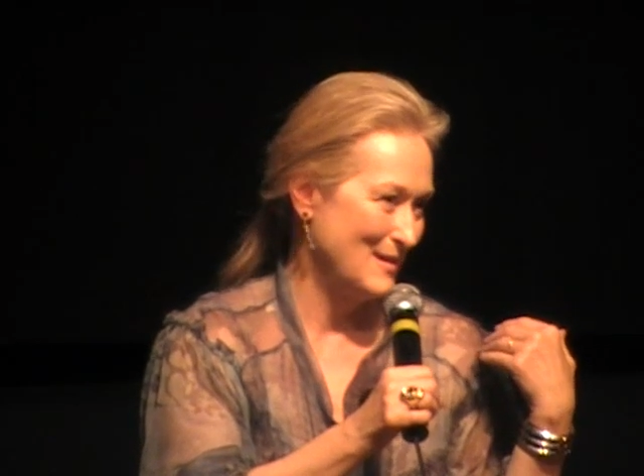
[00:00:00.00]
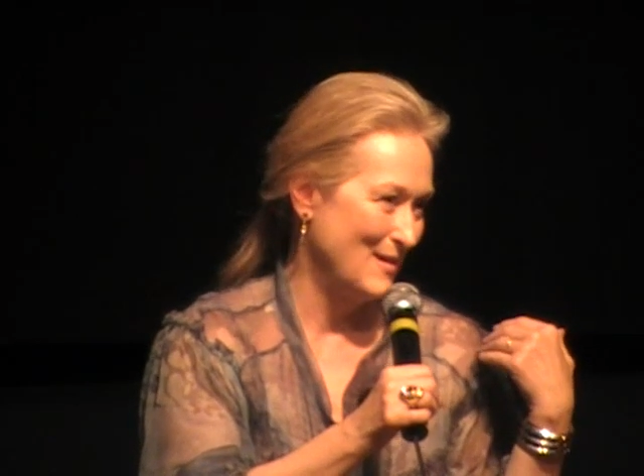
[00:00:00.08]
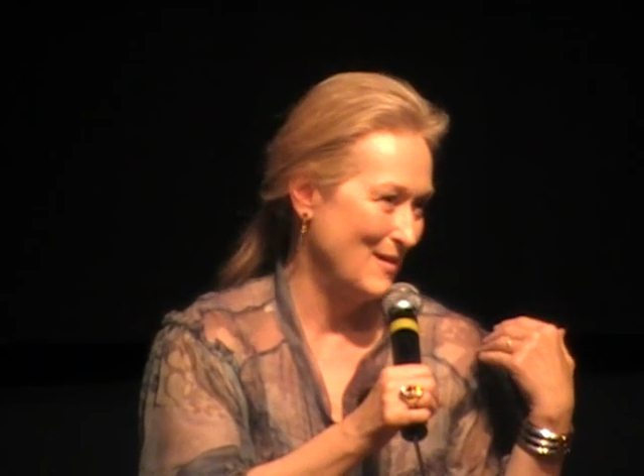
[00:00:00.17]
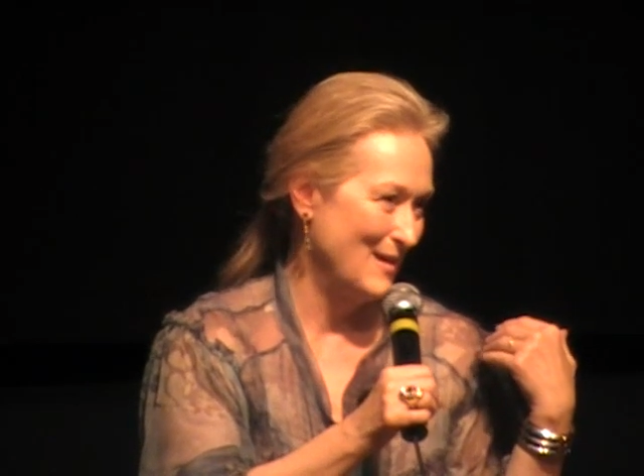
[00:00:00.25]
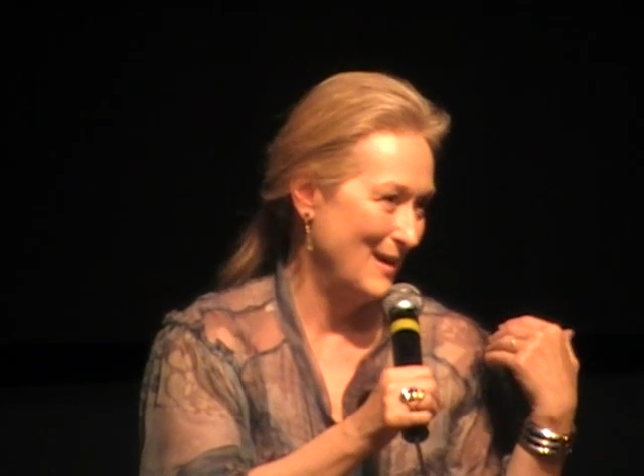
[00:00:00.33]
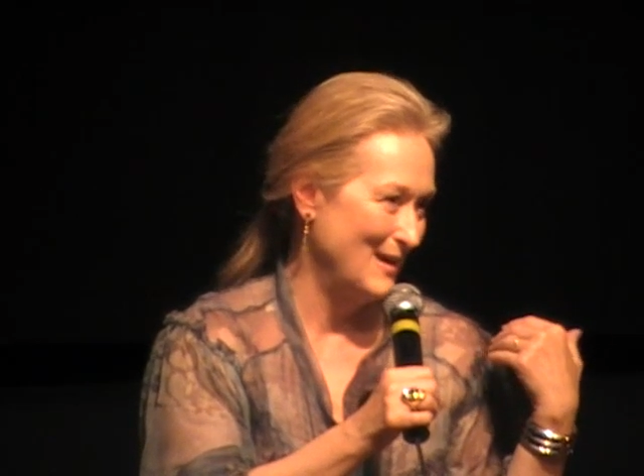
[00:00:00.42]

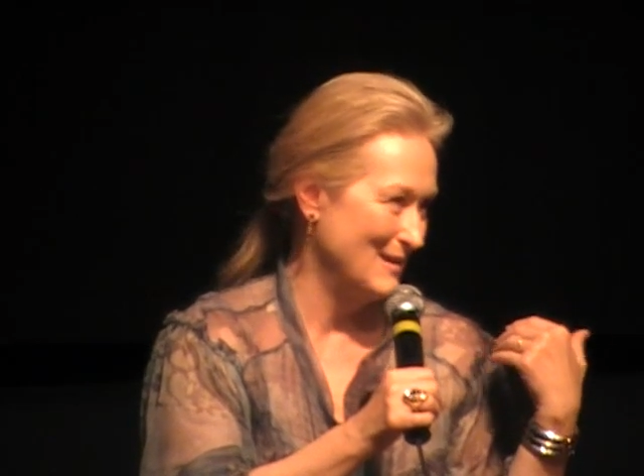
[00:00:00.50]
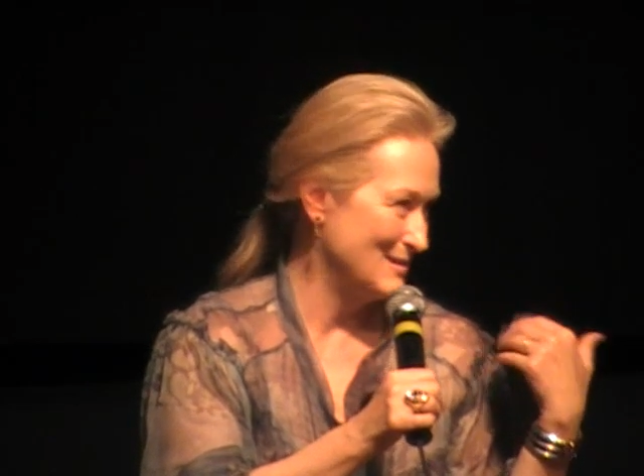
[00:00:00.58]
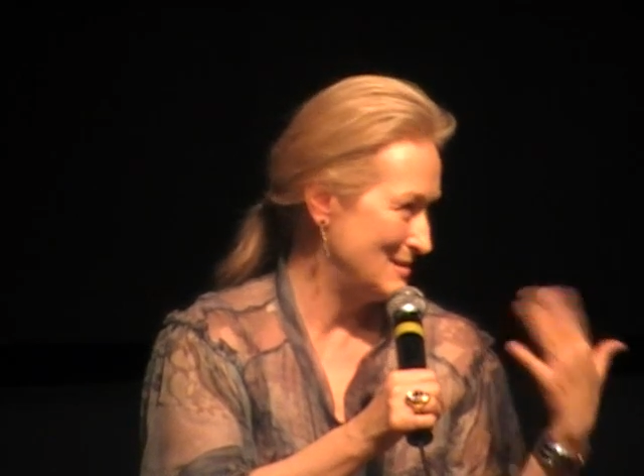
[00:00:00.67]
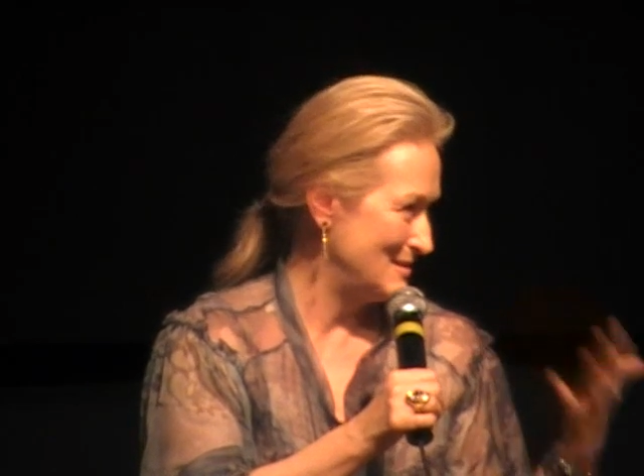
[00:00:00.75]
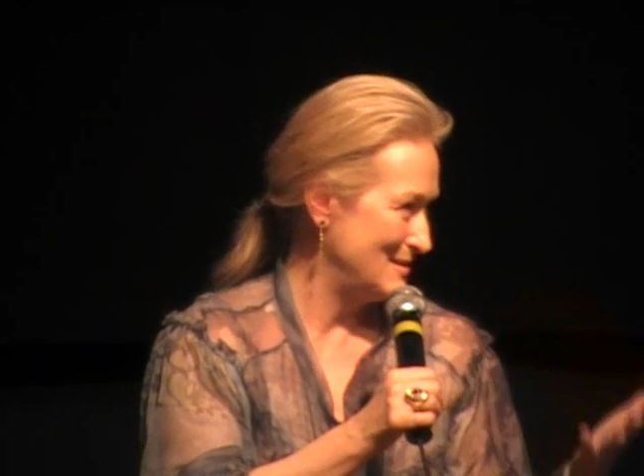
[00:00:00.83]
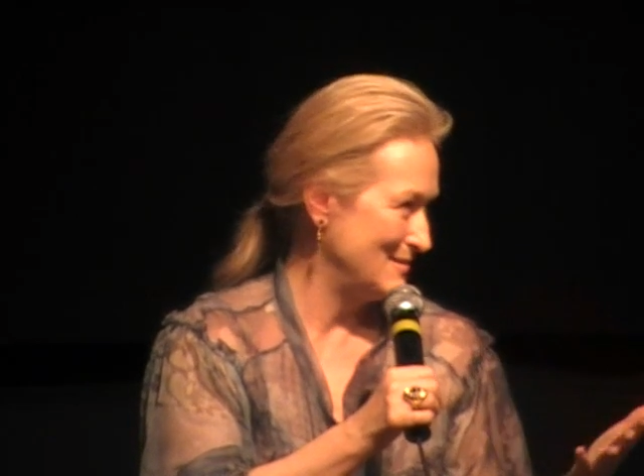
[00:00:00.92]
our
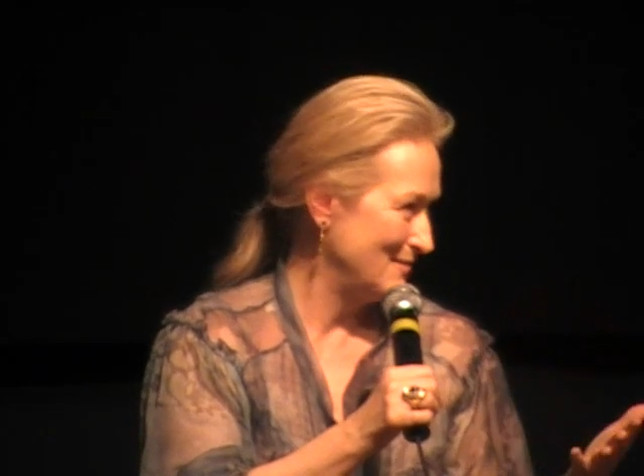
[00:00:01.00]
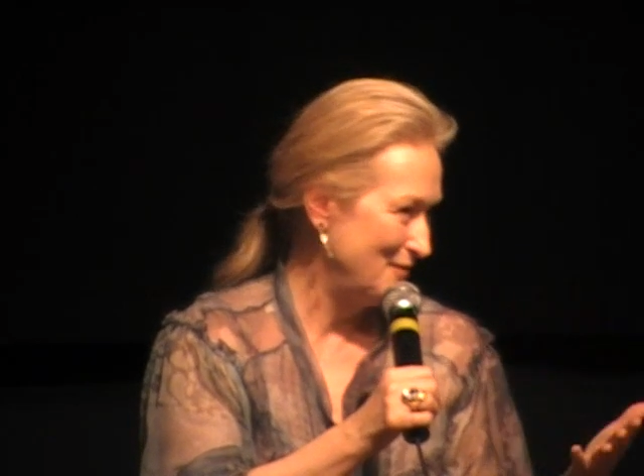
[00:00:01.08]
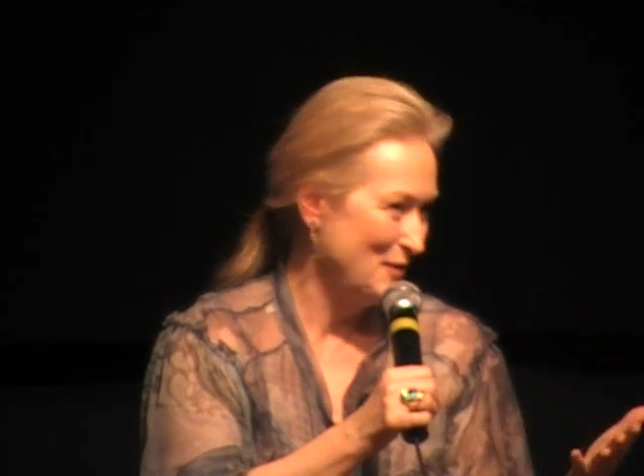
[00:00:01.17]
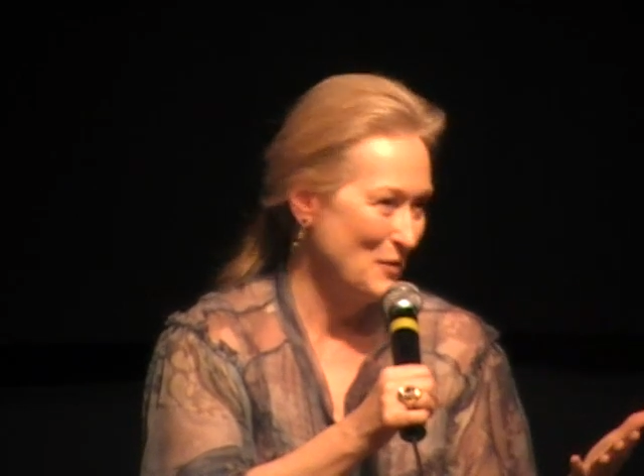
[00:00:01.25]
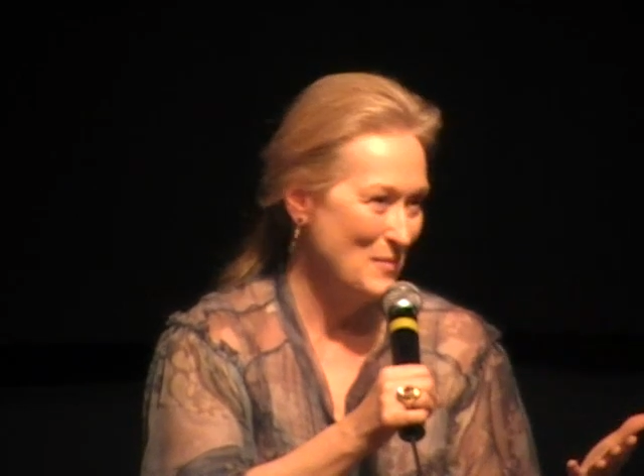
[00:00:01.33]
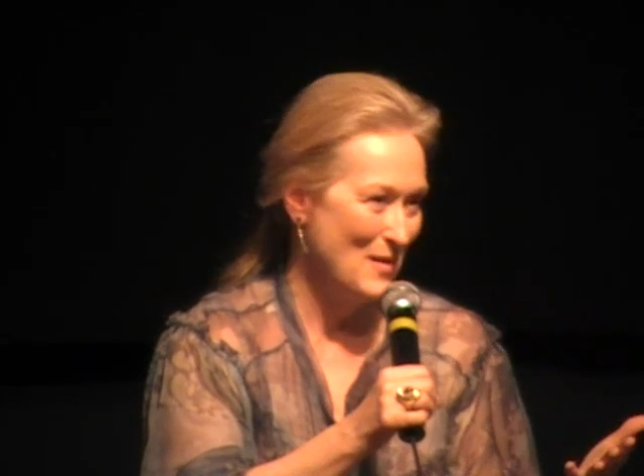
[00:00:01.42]
highest
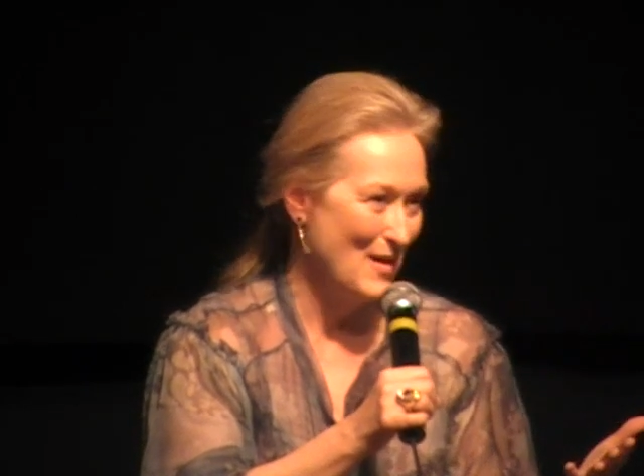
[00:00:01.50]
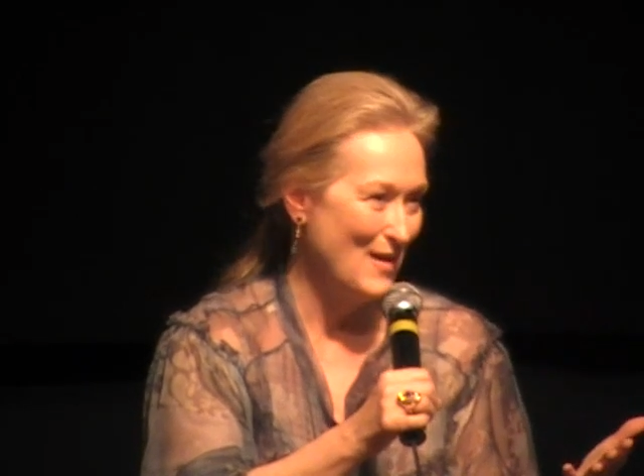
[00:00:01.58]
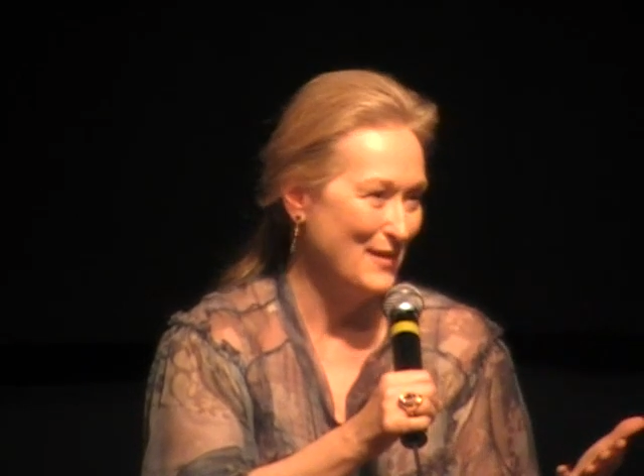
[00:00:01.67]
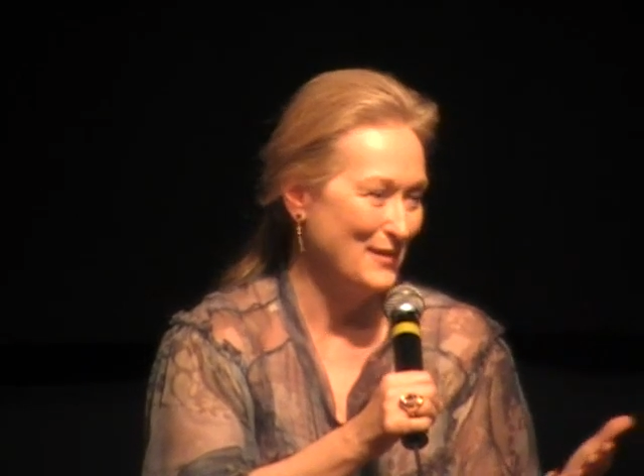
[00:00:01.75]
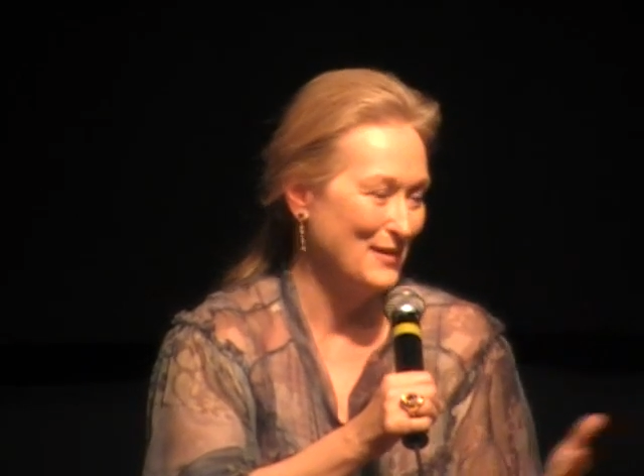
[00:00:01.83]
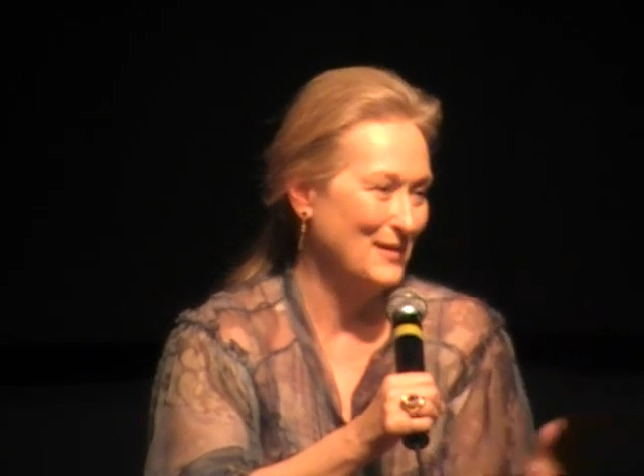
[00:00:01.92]
film
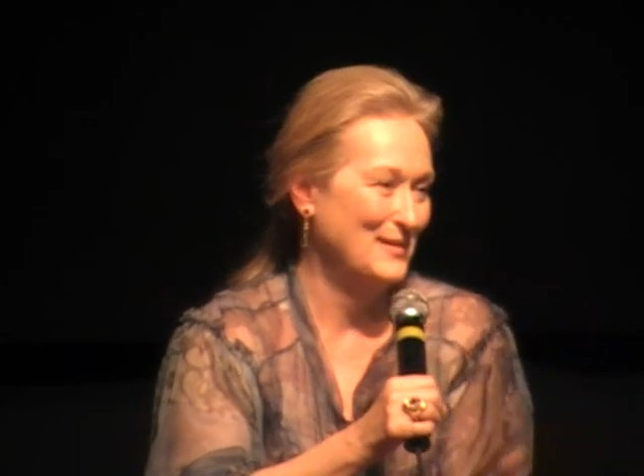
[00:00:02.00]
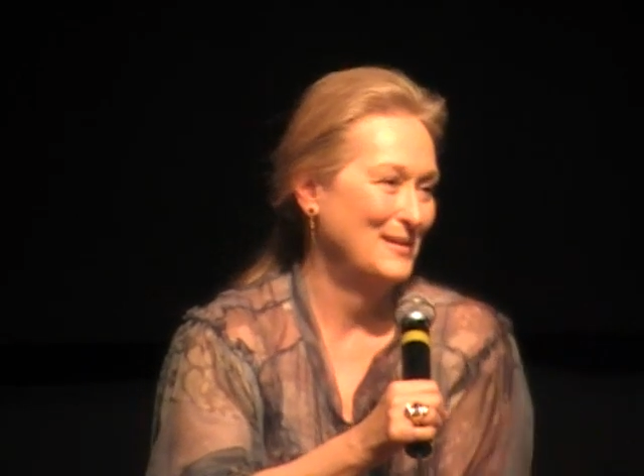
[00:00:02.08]
honor.